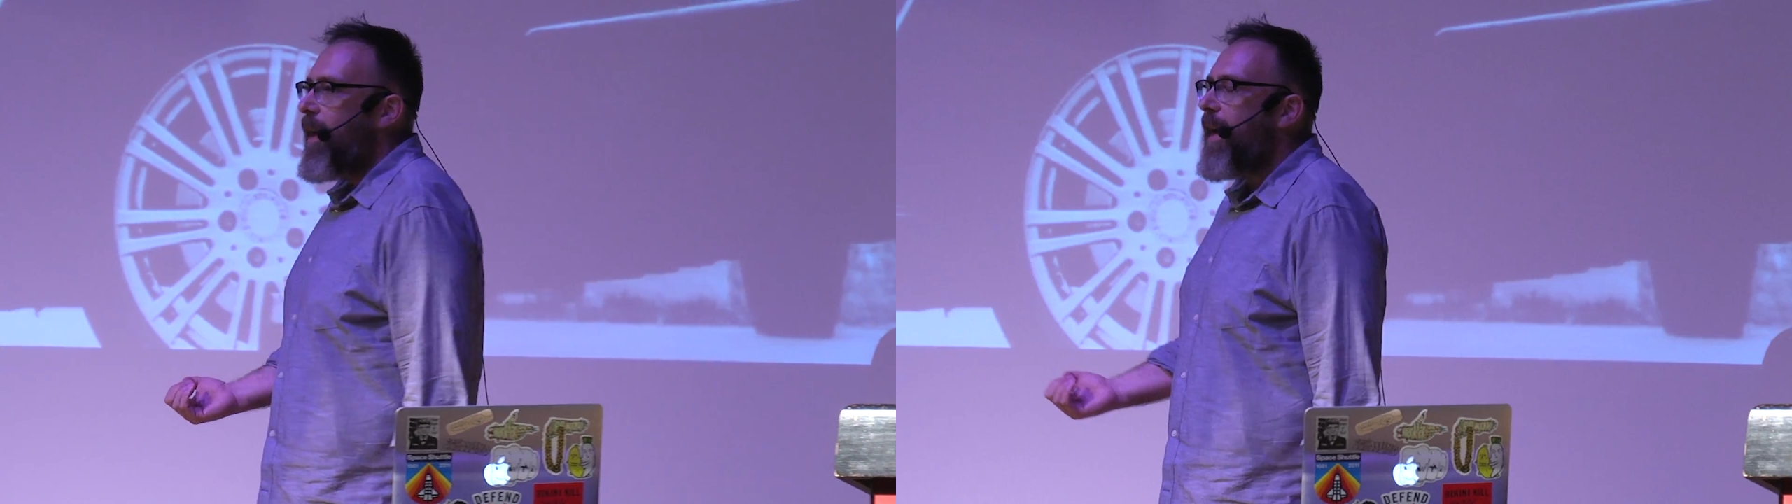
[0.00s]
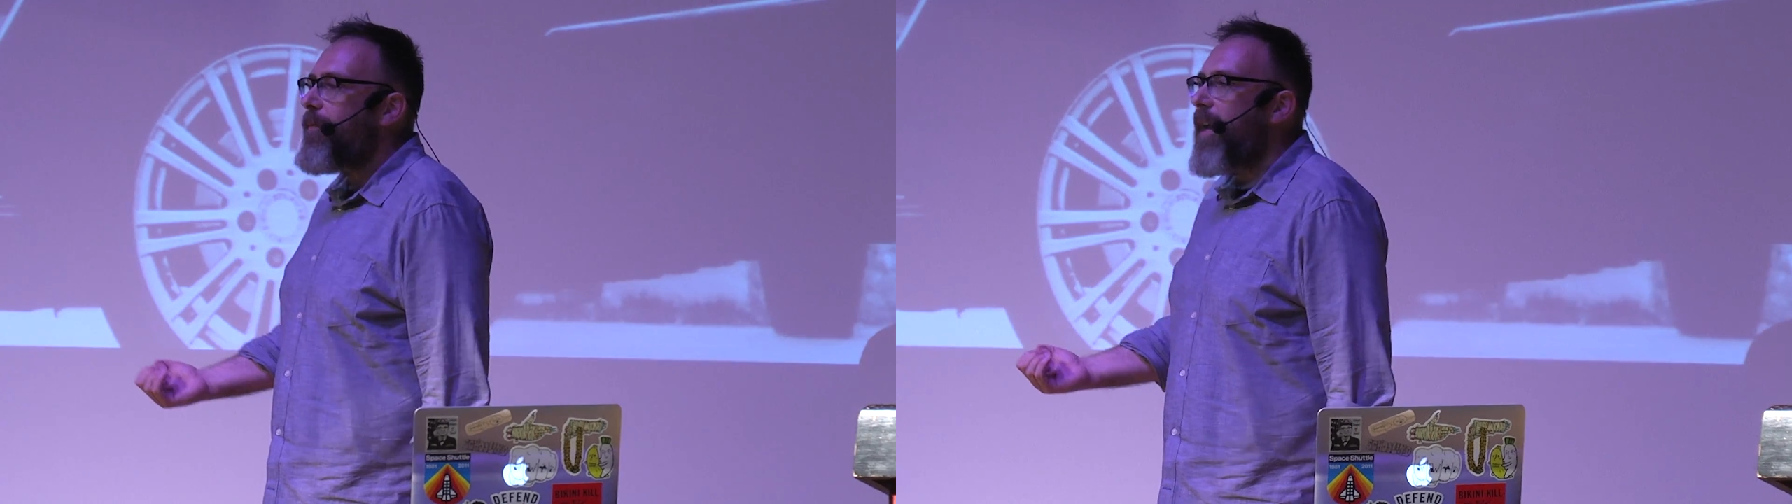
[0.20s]

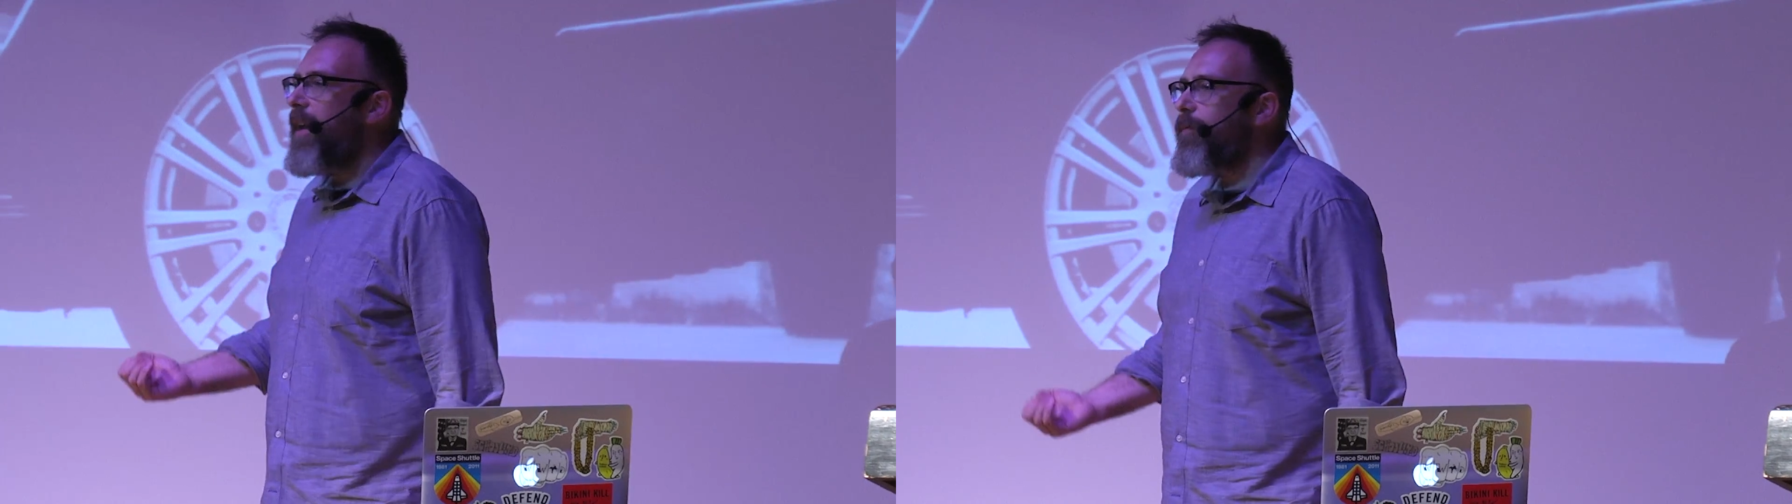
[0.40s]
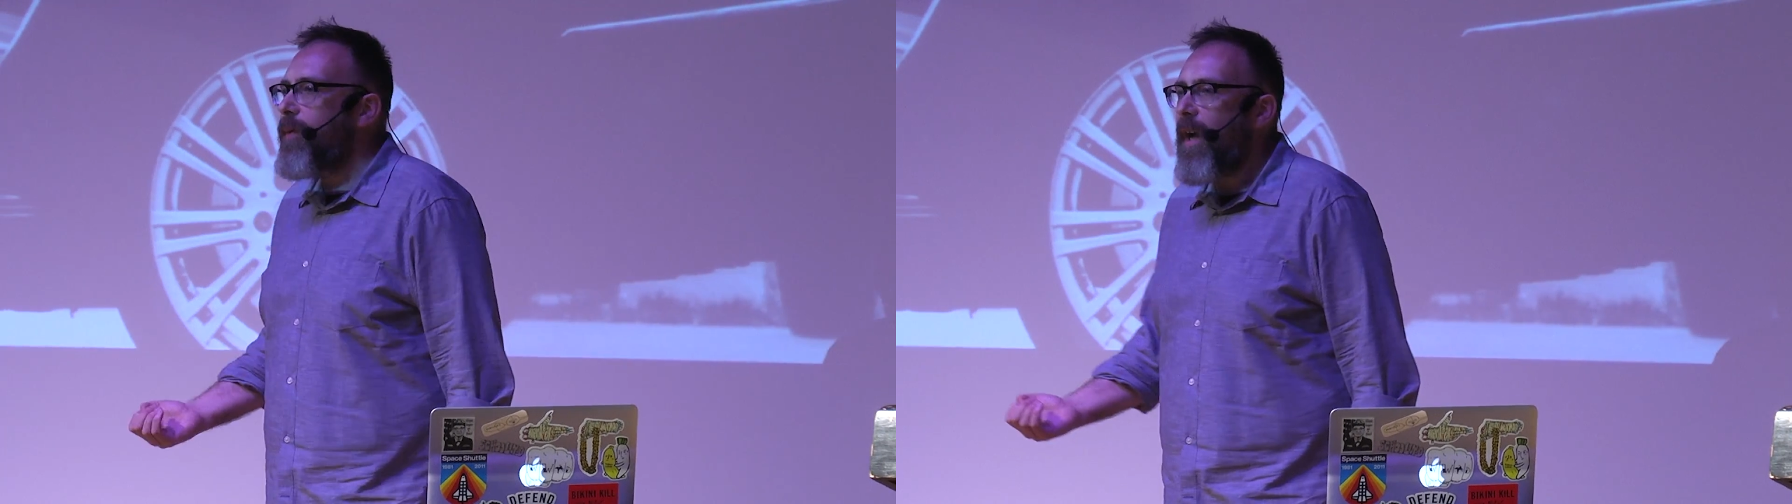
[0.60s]
have
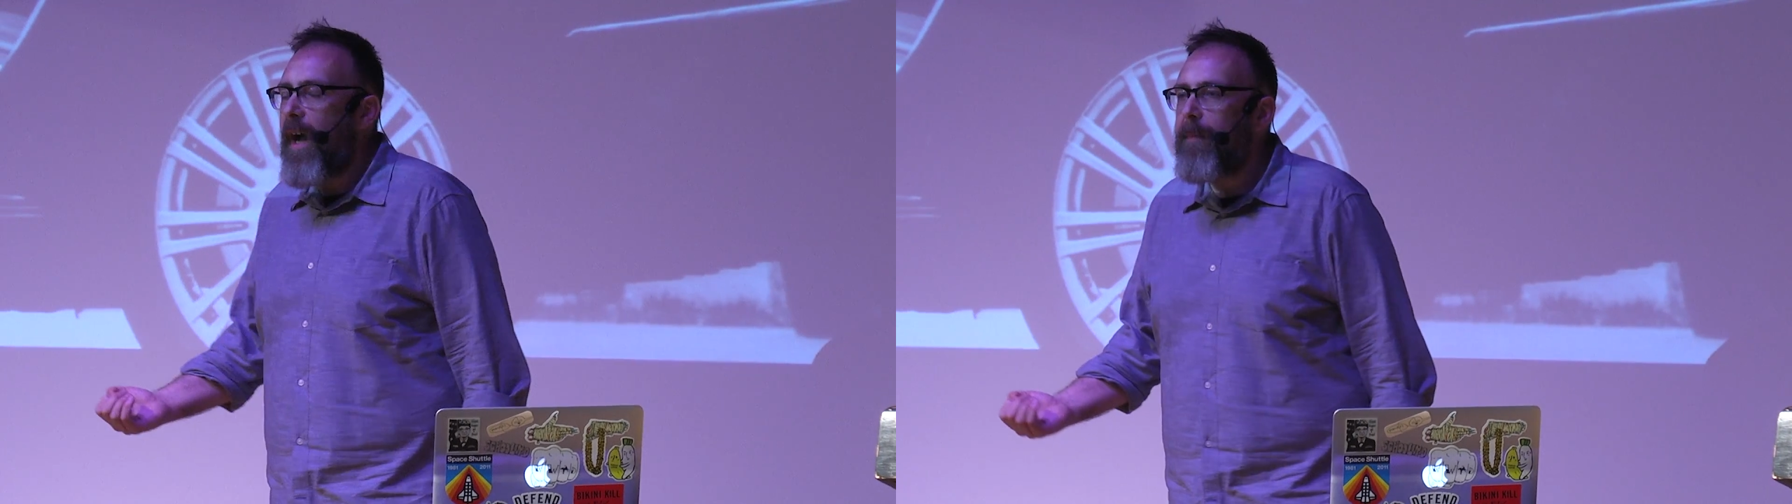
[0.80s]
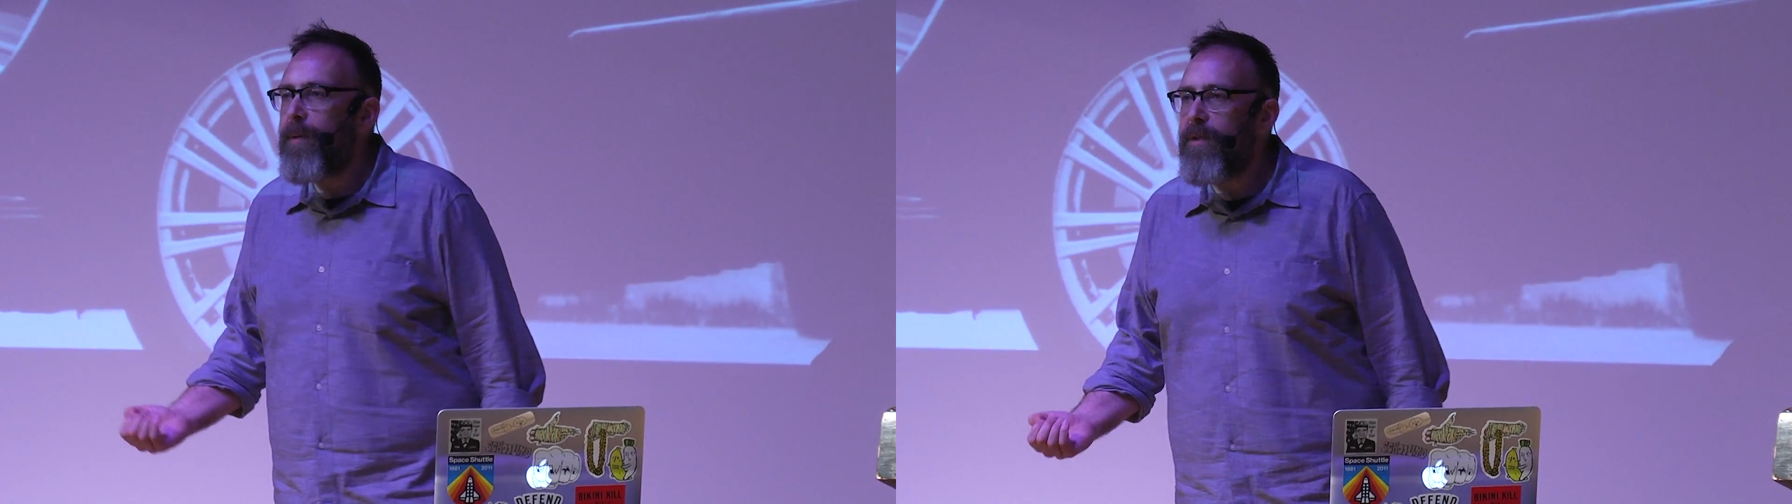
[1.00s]
every
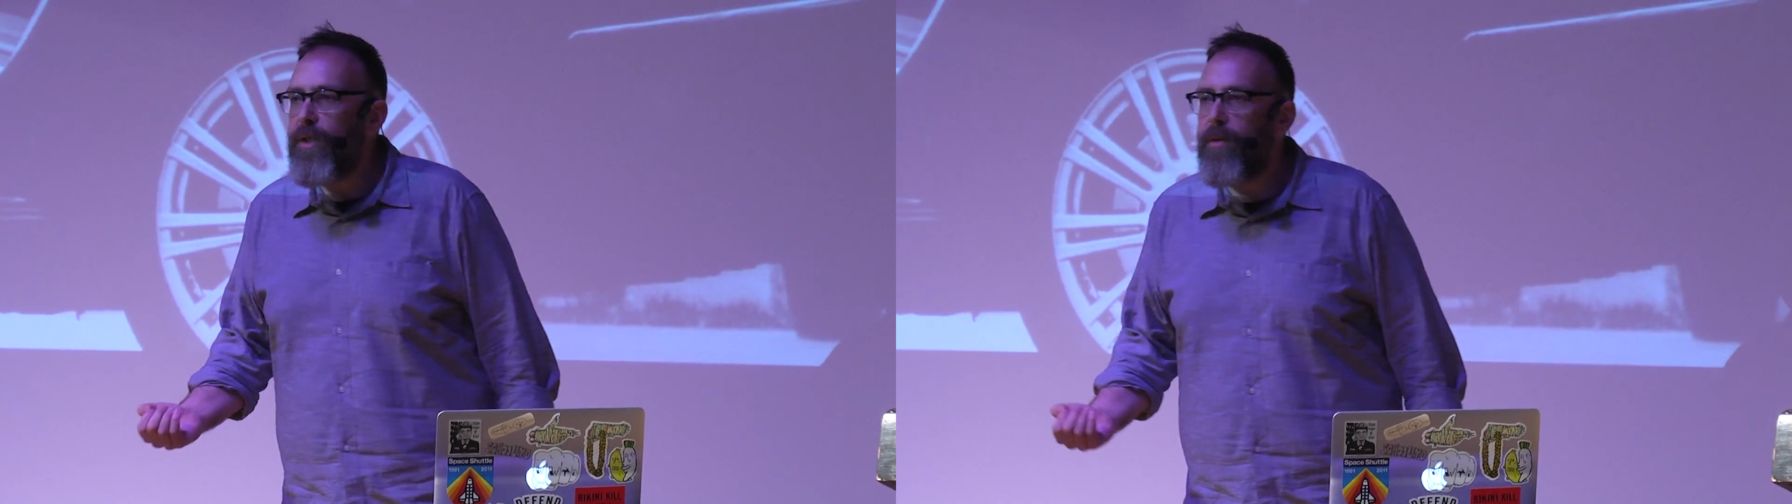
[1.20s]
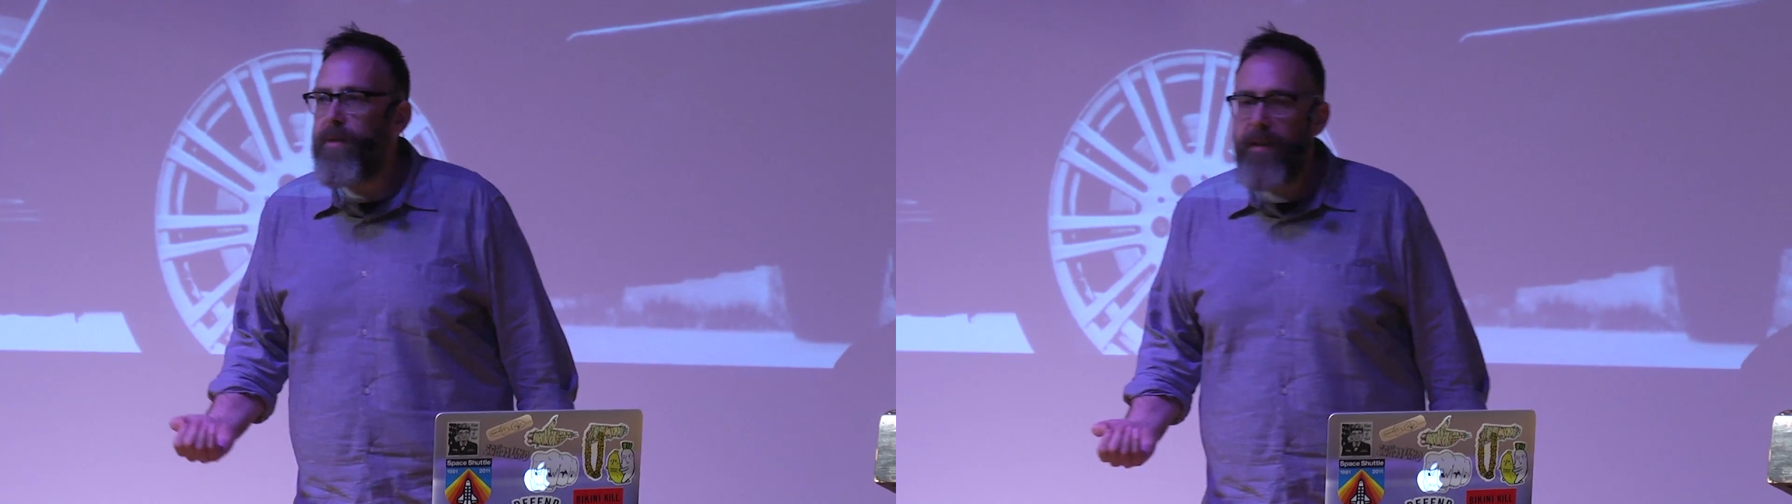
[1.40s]

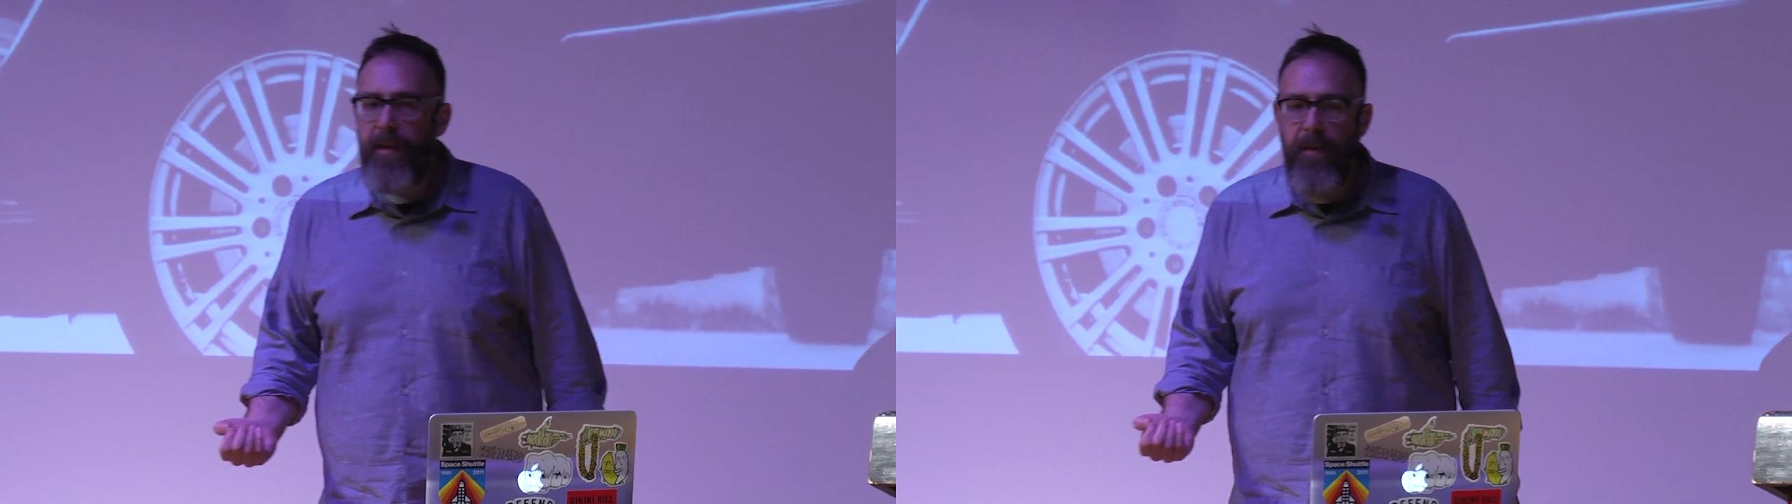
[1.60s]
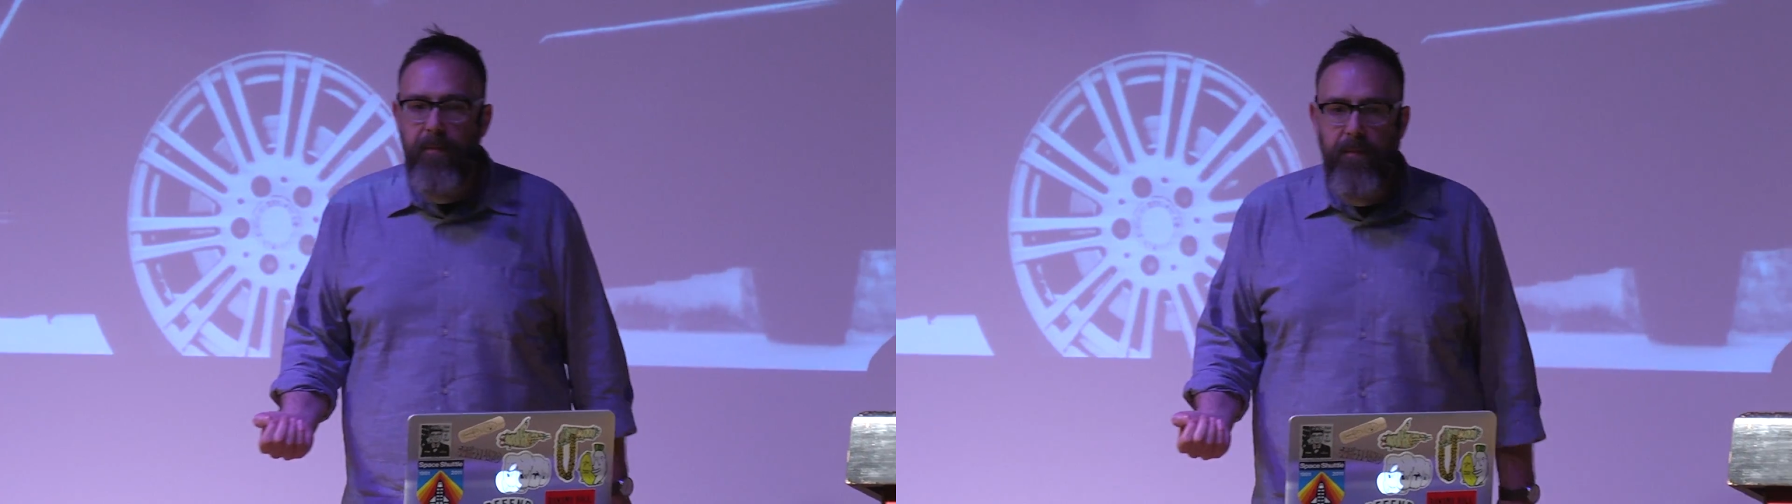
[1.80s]

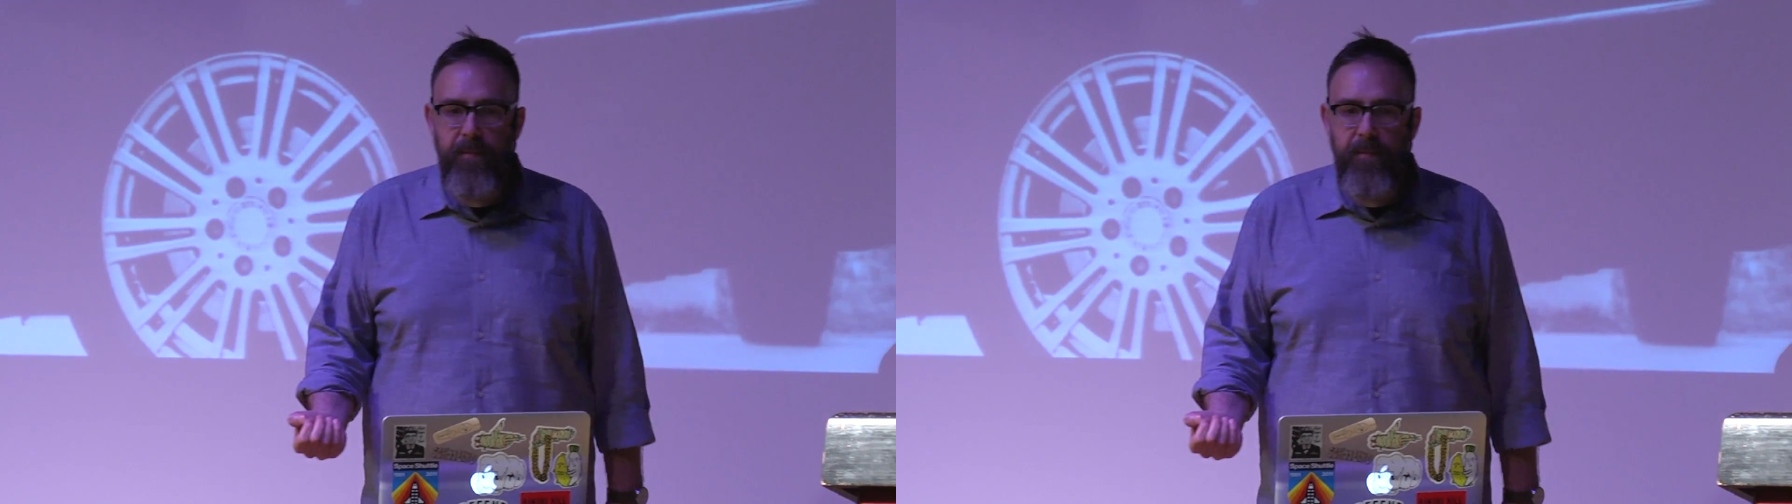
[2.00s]
opportunity